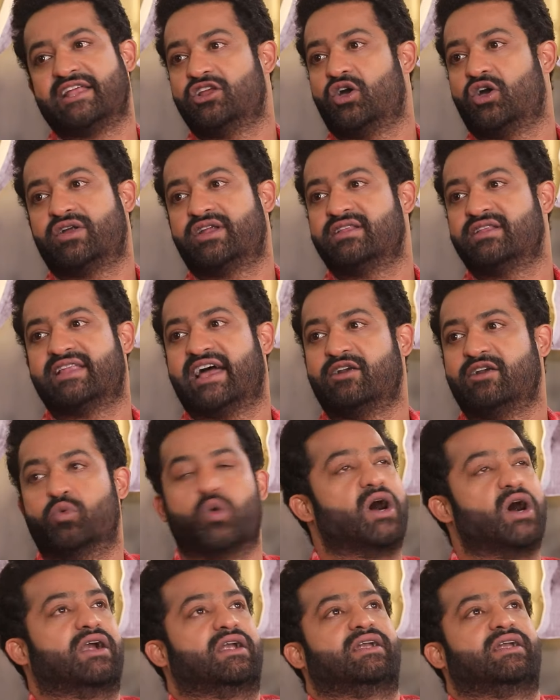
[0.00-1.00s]
then you're in that
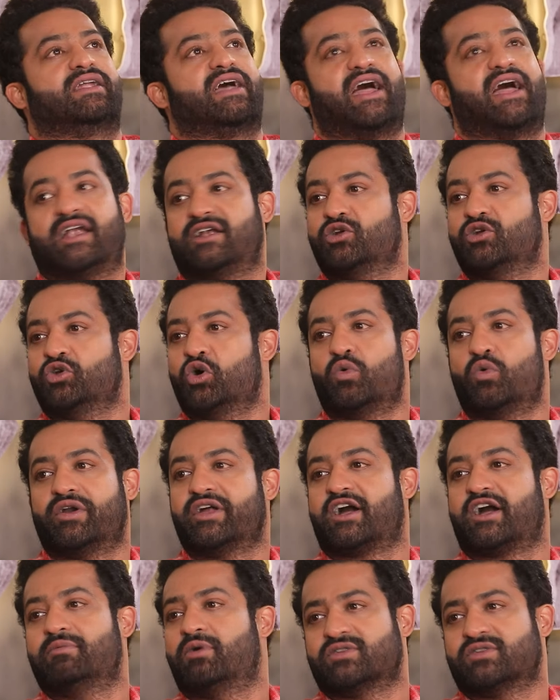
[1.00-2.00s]
world and you don't
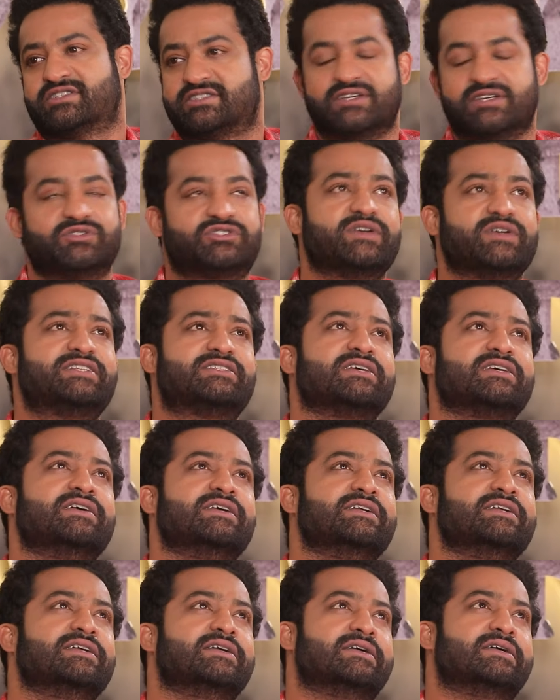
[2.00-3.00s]
want to come out.
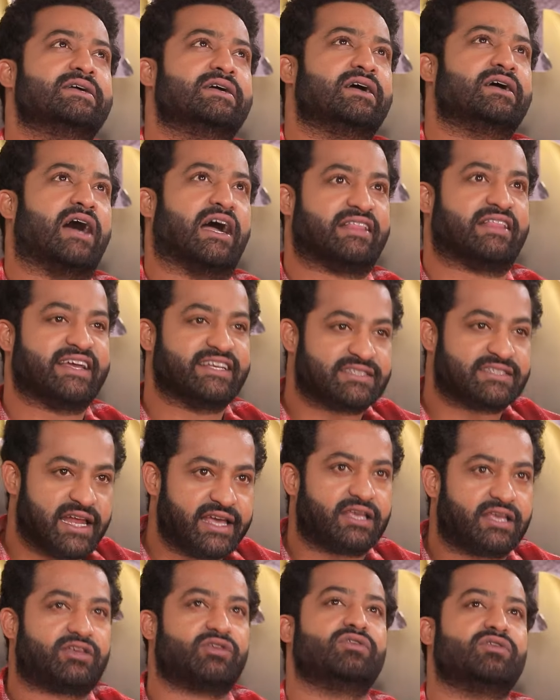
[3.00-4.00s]
I think it's
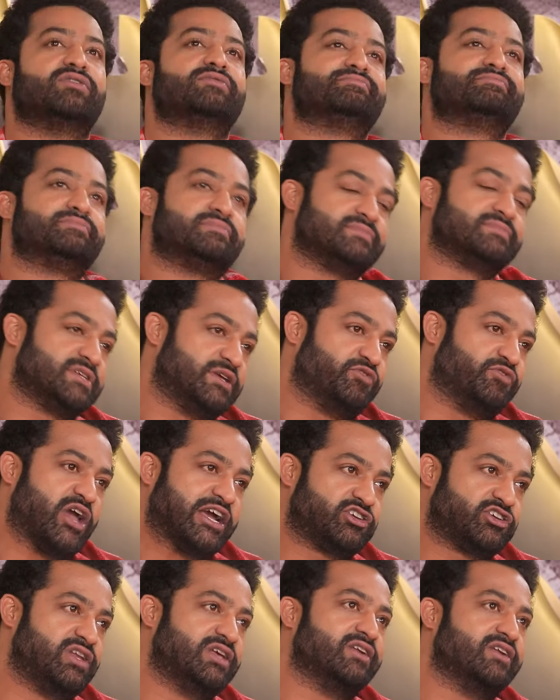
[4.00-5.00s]
like, you know, if
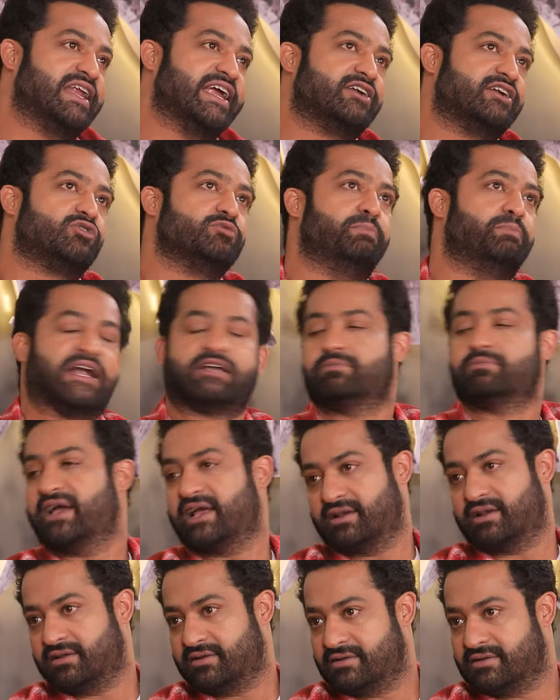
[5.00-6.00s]
you actually relate to
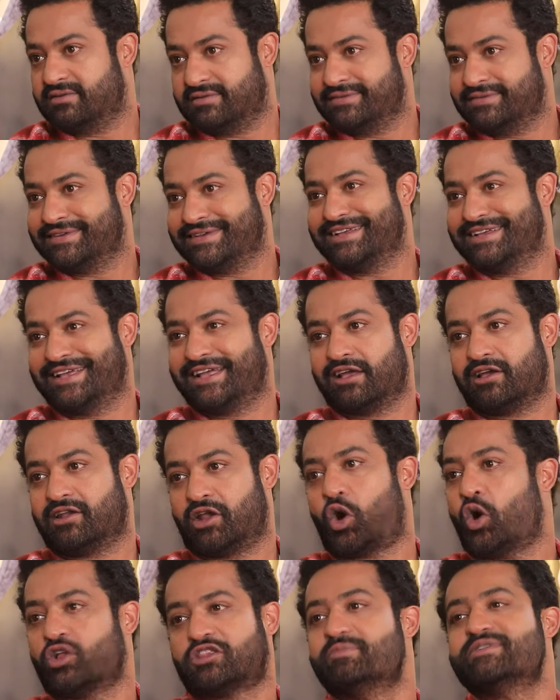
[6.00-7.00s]
Batman,
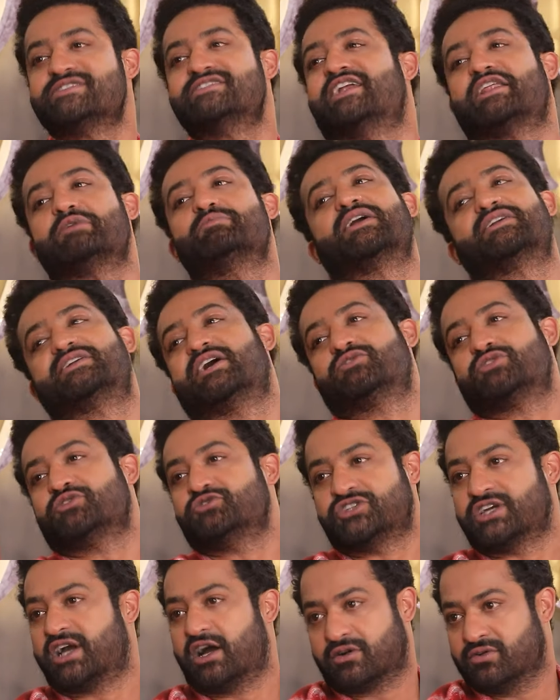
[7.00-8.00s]
you know, Gotham is nothing but
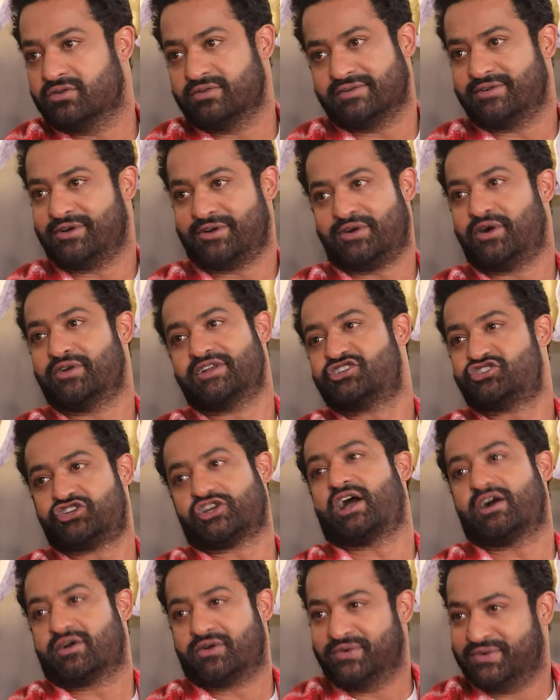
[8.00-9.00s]
downtown Chicago. Yeah. Or it's
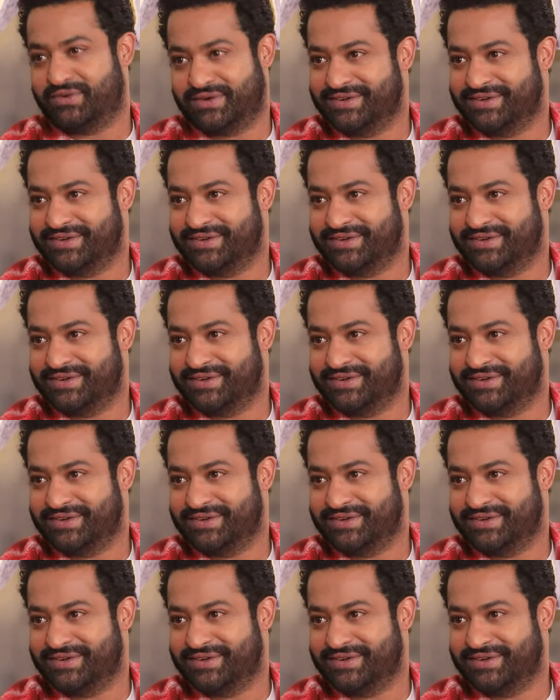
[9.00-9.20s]
Chicago.